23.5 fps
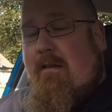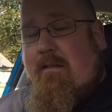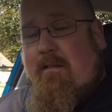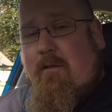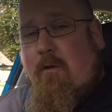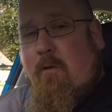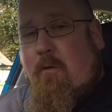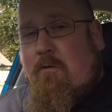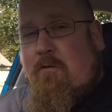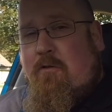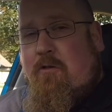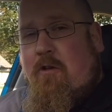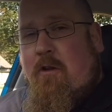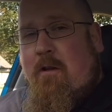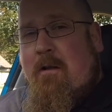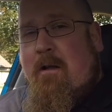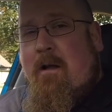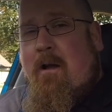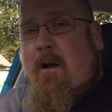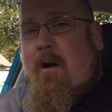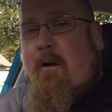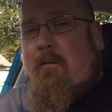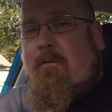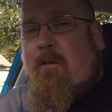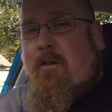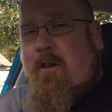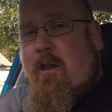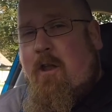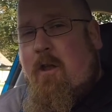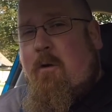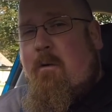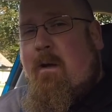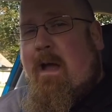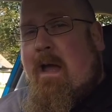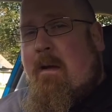launch of the
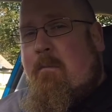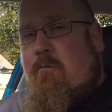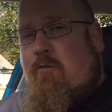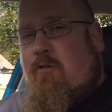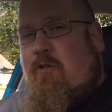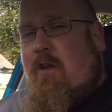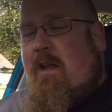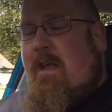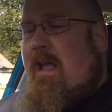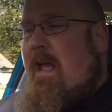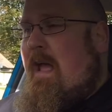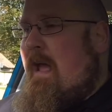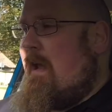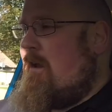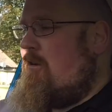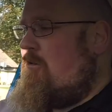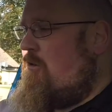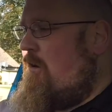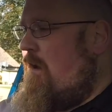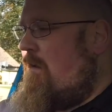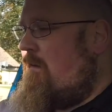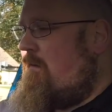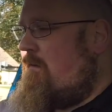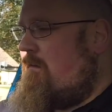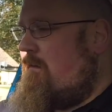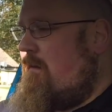new MG HS.